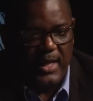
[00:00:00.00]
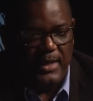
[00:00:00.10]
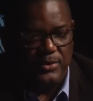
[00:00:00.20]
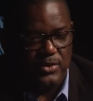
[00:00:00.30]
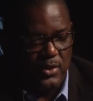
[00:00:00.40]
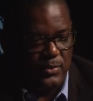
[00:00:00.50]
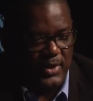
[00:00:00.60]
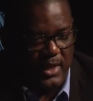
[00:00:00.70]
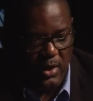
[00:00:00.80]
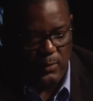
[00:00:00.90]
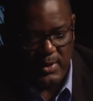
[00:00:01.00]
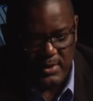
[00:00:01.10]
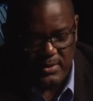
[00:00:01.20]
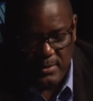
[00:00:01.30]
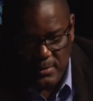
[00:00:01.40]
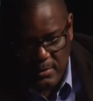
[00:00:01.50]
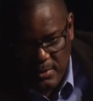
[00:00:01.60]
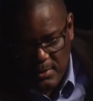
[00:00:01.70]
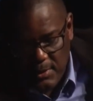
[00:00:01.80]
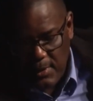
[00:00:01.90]
And so they always
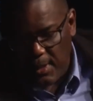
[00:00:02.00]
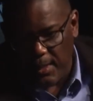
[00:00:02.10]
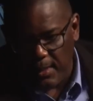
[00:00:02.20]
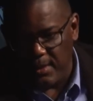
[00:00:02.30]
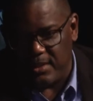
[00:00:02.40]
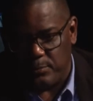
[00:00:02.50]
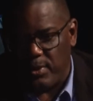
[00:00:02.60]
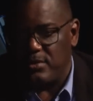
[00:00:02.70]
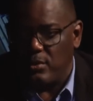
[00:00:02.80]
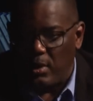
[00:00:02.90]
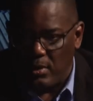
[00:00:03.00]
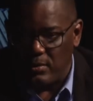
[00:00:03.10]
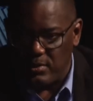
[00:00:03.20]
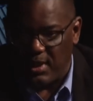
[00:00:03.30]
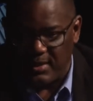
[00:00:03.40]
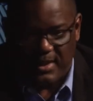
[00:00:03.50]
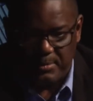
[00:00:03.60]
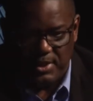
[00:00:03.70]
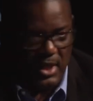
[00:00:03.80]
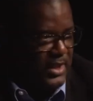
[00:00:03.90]
expressed to us, I'm
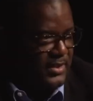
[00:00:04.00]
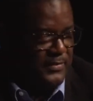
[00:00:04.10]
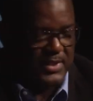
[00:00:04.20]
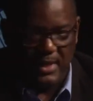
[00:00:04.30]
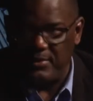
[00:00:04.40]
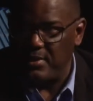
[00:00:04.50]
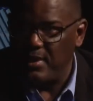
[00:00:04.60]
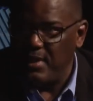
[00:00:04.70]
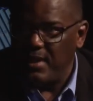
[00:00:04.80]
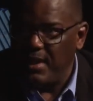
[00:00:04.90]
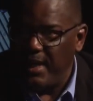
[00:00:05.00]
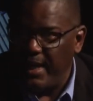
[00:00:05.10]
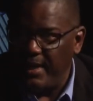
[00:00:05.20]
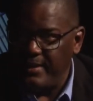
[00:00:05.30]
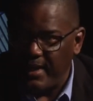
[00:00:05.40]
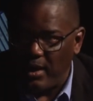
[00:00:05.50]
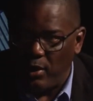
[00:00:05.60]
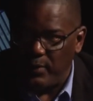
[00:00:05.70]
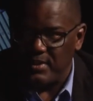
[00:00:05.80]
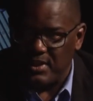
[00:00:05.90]
the youngest of 7, and they
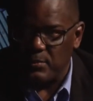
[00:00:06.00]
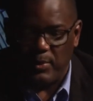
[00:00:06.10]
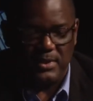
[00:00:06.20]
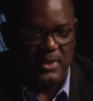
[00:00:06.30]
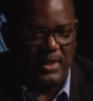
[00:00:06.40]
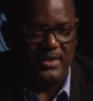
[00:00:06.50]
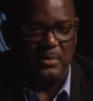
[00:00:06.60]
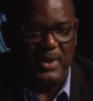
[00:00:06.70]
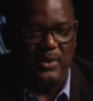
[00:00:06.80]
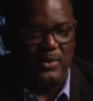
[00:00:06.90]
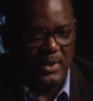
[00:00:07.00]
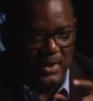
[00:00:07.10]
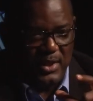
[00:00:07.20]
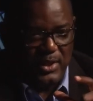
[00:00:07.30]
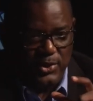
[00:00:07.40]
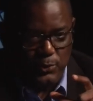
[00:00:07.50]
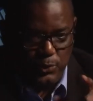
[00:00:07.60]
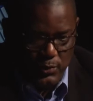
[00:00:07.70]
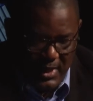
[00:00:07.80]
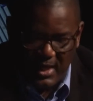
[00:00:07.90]
always expressed to us about, you
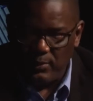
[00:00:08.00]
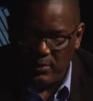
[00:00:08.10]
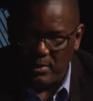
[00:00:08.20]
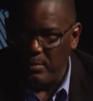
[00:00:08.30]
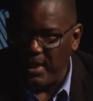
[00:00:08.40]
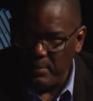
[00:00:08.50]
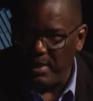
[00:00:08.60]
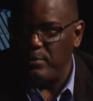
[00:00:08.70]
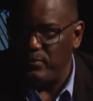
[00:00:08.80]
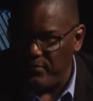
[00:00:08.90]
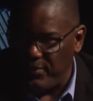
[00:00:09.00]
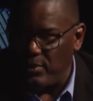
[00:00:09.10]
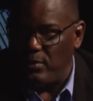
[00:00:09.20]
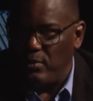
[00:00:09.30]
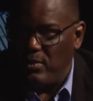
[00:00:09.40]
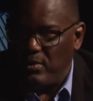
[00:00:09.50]
do not want to make people feel